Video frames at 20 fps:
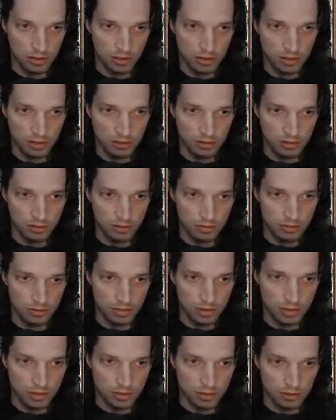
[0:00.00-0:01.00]
you know,
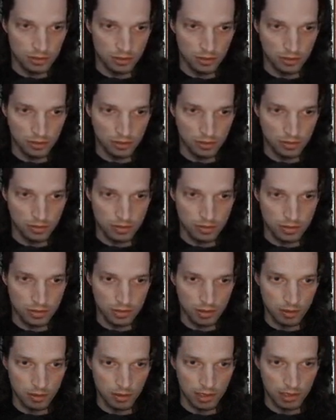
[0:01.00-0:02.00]
little
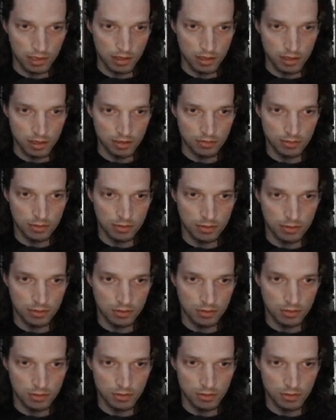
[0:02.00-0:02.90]
Stairway to Heaven.